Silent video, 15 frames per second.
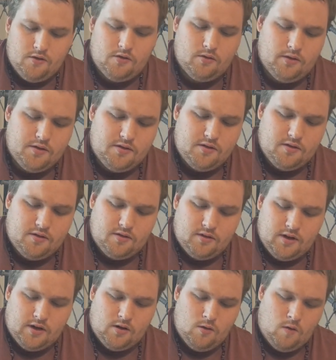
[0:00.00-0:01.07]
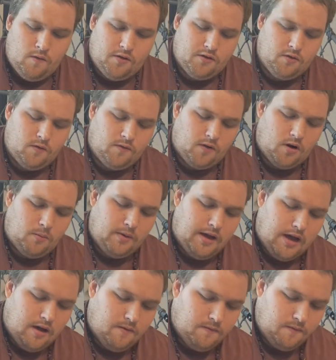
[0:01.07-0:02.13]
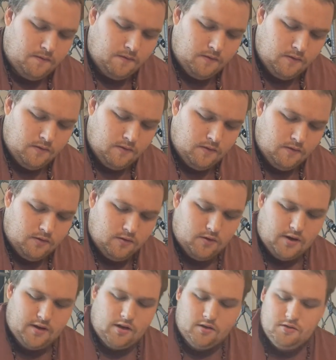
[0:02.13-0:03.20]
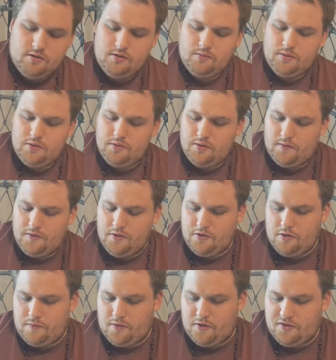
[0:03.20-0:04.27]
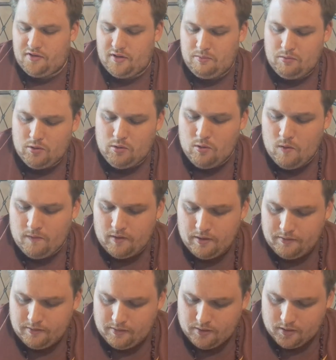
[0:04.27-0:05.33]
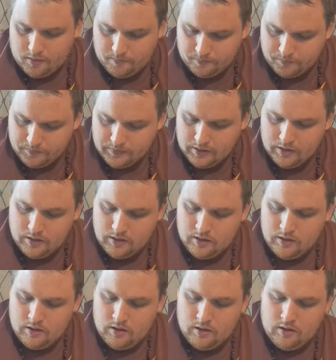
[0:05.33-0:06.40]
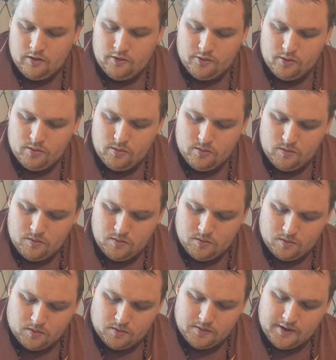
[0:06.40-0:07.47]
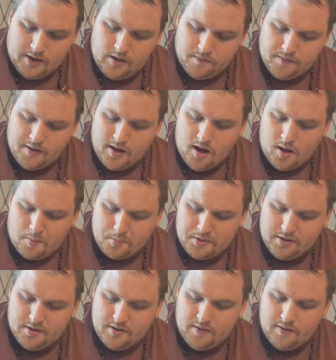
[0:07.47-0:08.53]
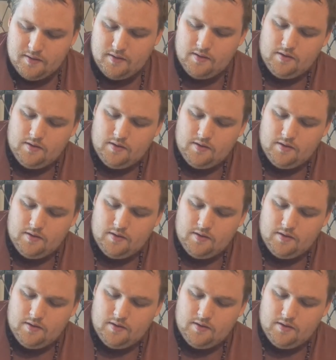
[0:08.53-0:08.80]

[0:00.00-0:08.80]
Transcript: let's just go over so far. We'll do the future first, and then we'll go over everything. Oh, Ten of Cups.